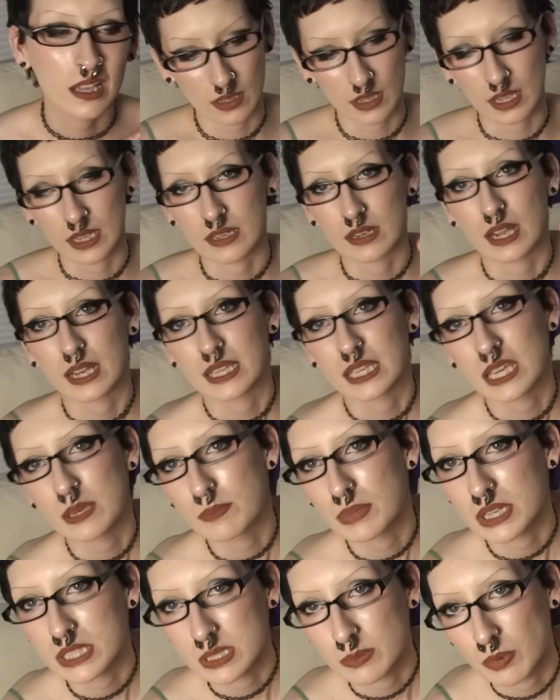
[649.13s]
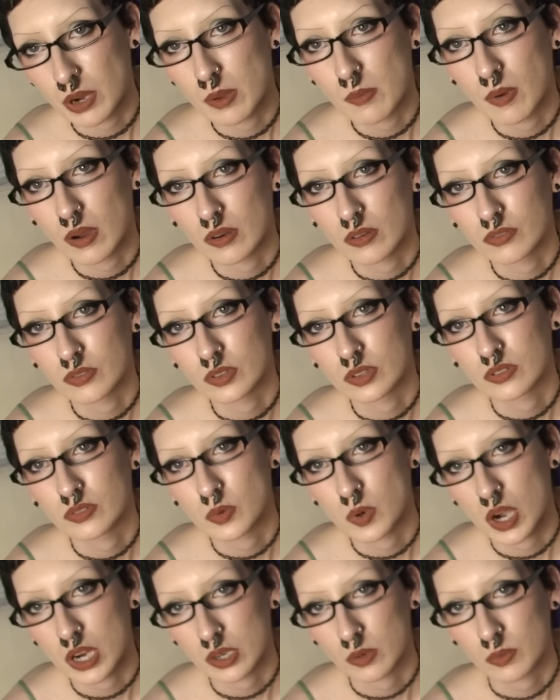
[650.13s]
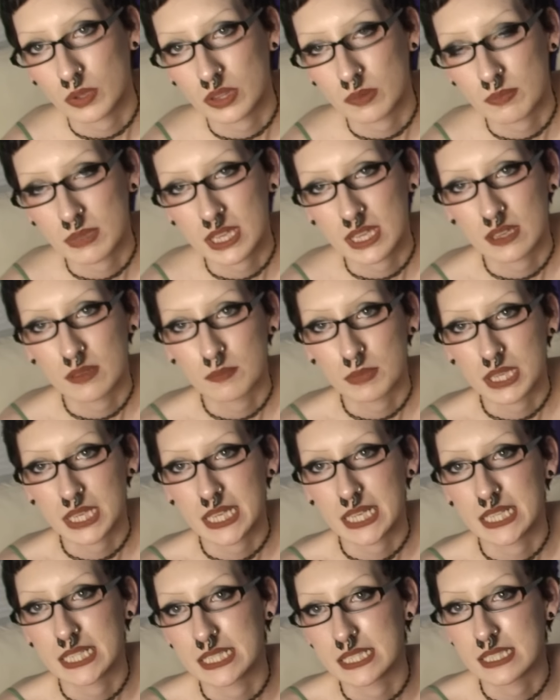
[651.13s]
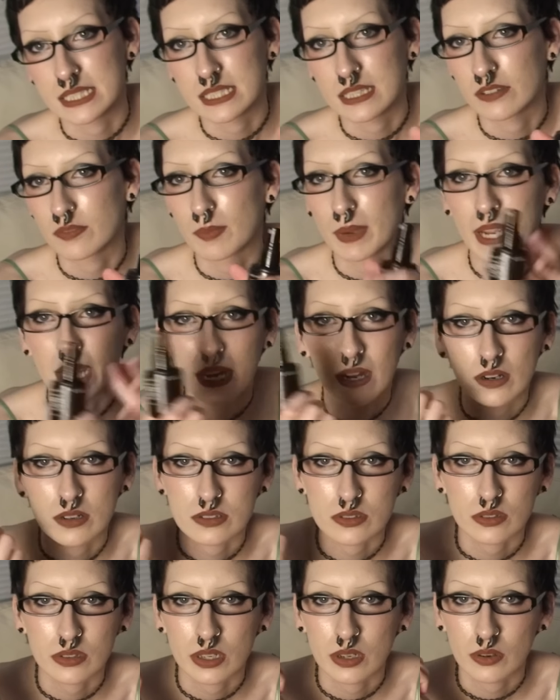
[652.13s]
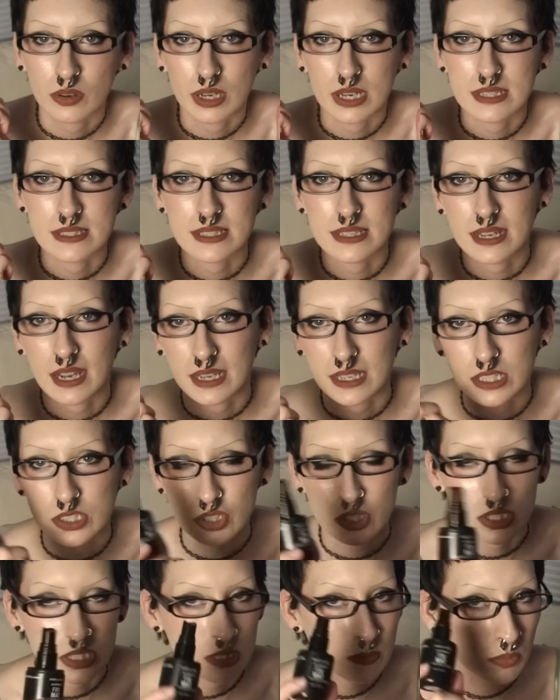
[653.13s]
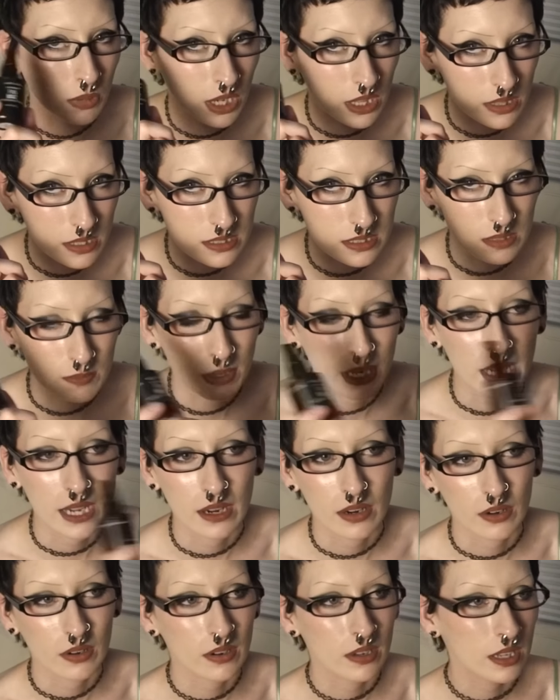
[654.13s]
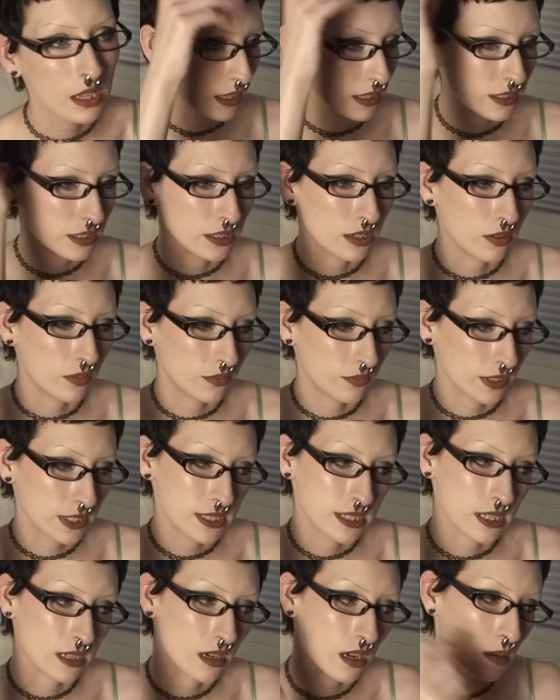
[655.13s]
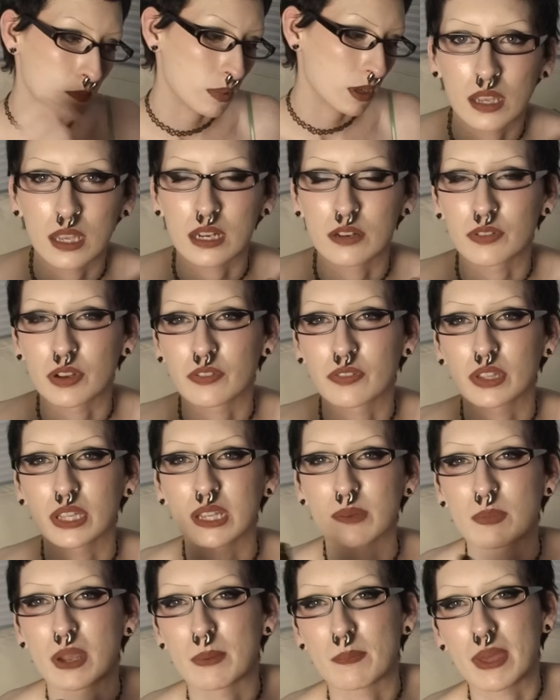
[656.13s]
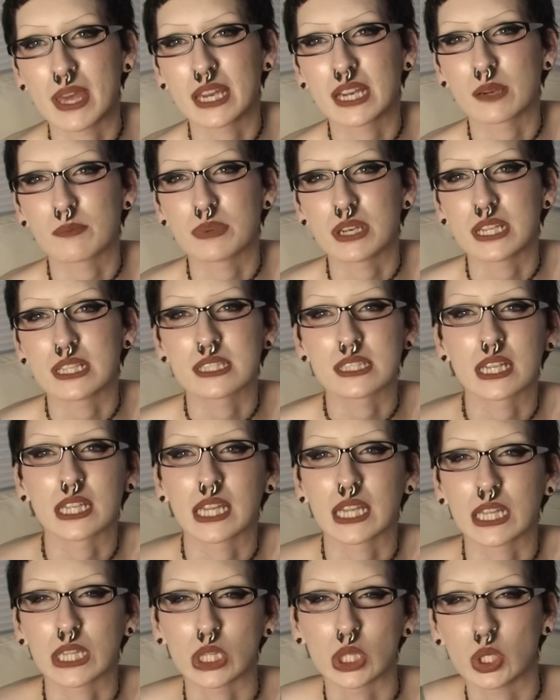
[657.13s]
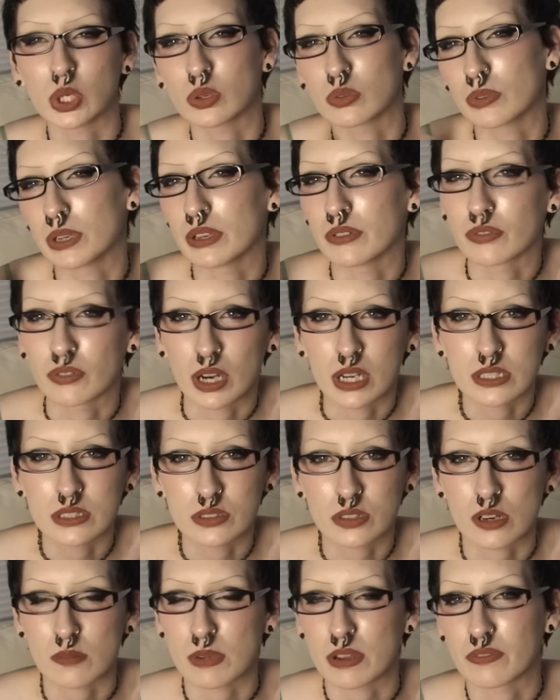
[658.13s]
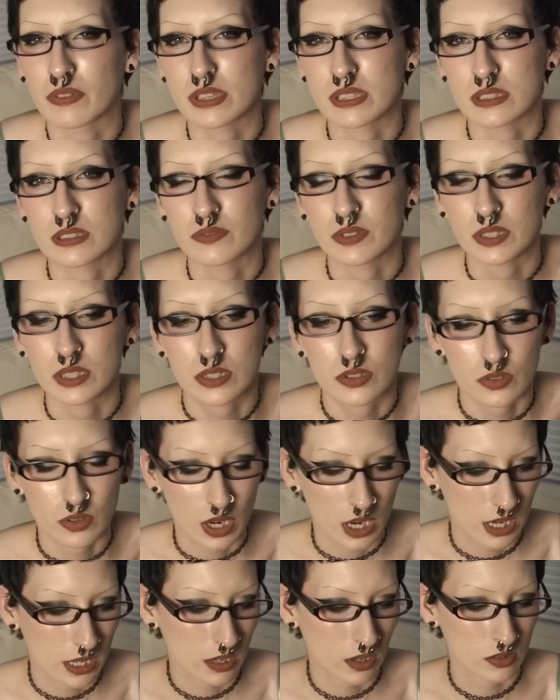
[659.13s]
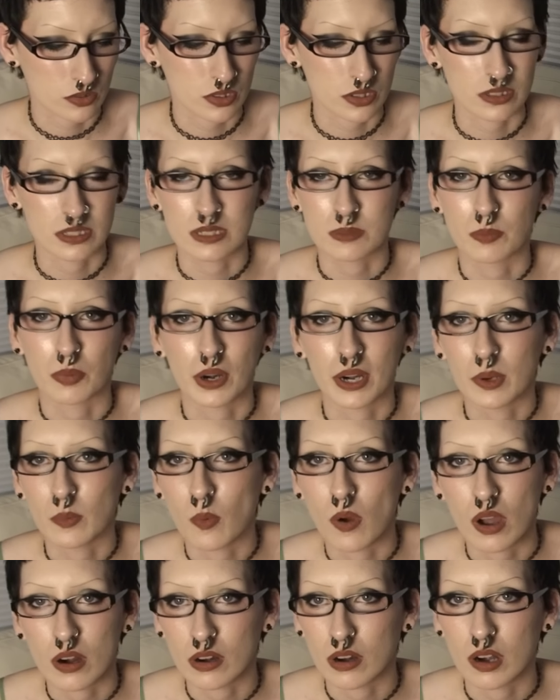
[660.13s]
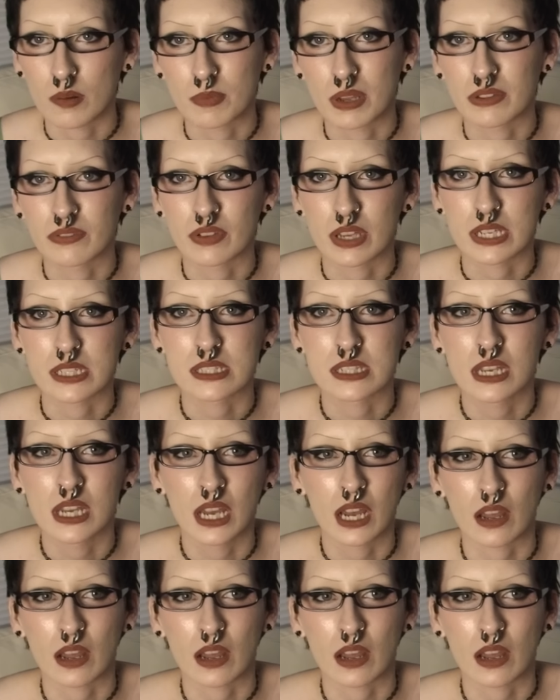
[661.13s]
And I keep a spray bottle full of water with me because if my hair is looking crazy, I can just spray this in my hair and, you know, fix it up. And if I feel like my makeup needs to like look refreshed or my face is feeling dry, I'll just spray water on my face.